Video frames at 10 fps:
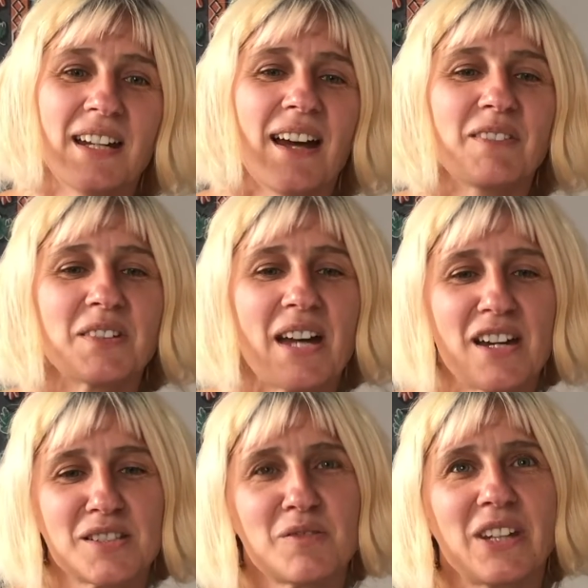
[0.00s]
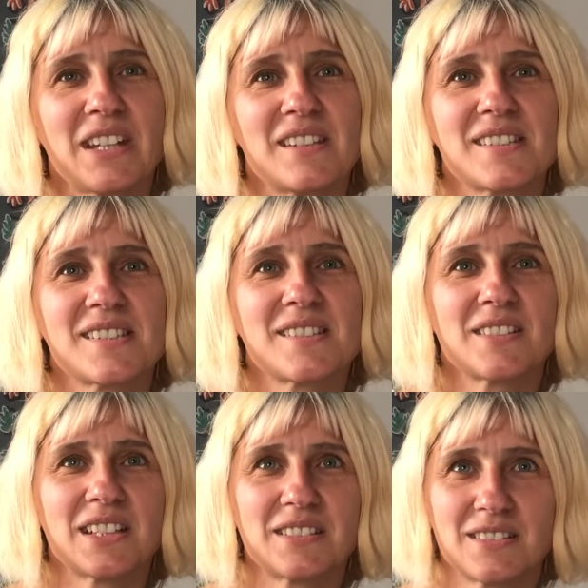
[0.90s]
And the nice thing is
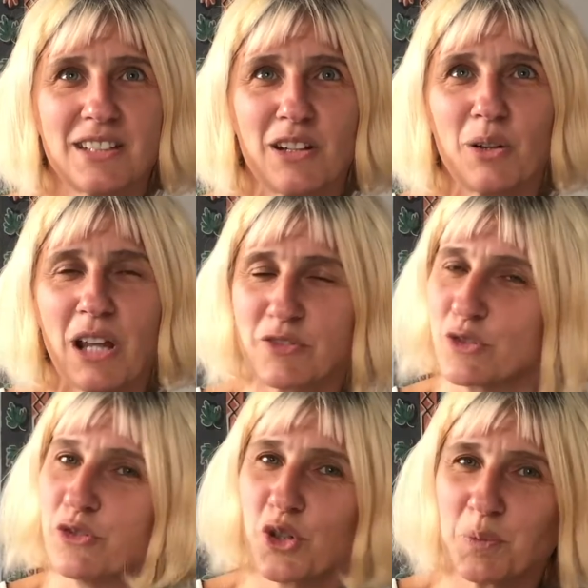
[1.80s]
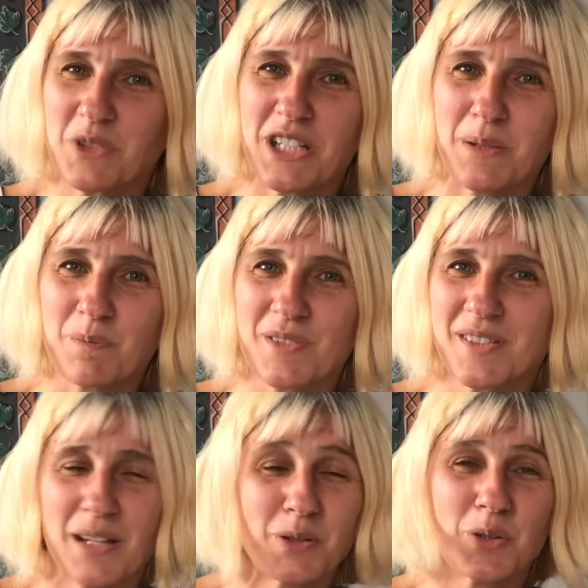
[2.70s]
that they all have to form teams,
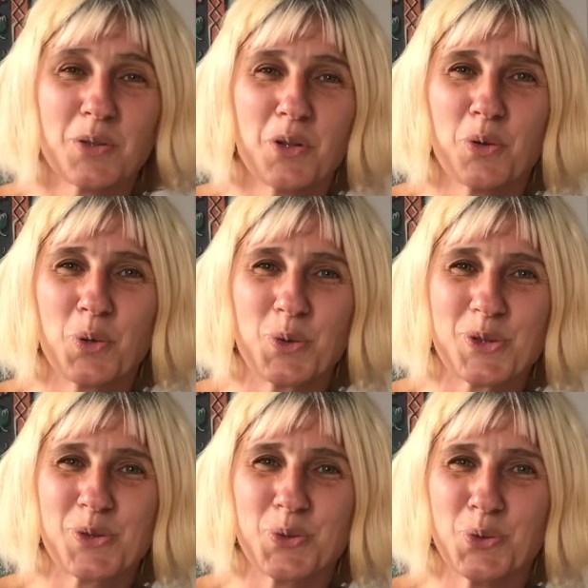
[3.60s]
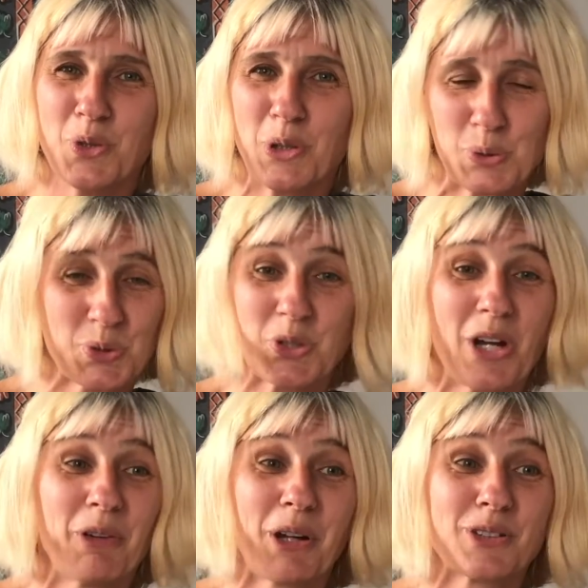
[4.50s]
and you don't know who is who, who's the
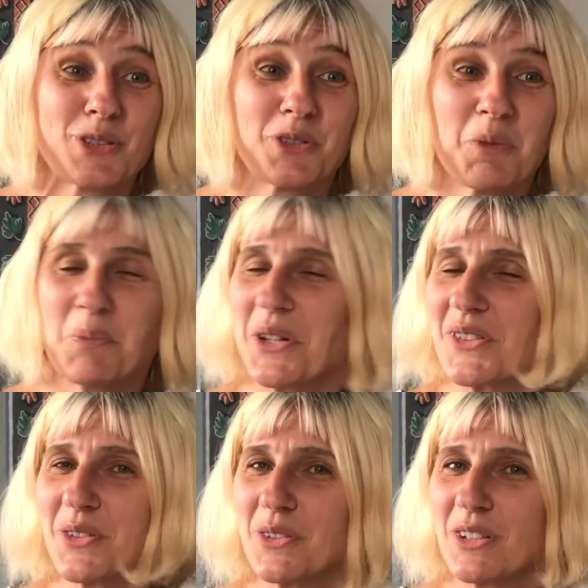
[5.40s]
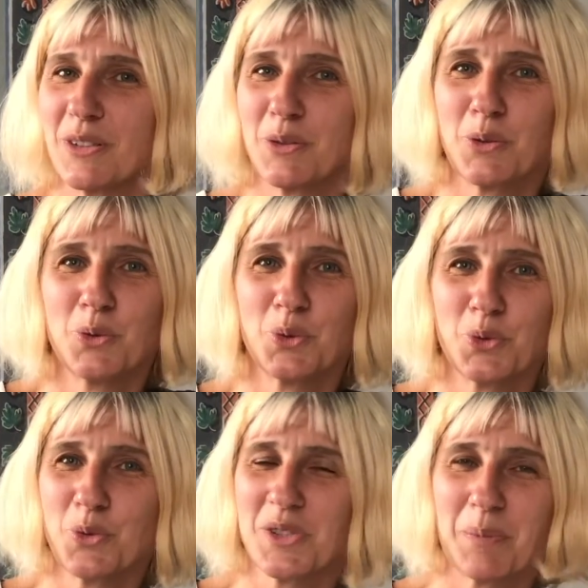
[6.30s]
director of a prison and
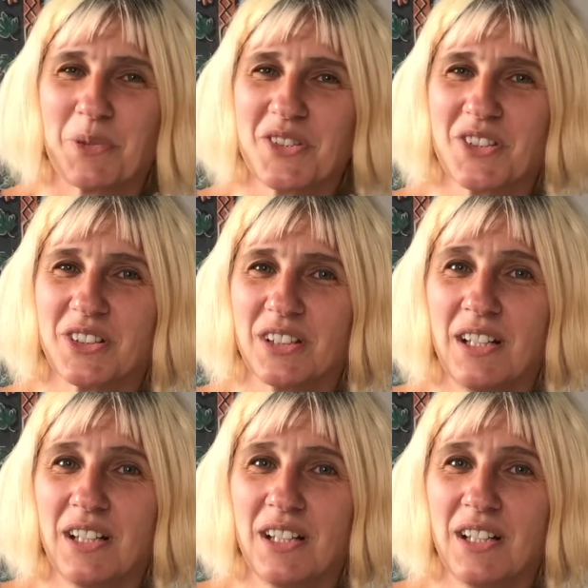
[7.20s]
who's a prisoner.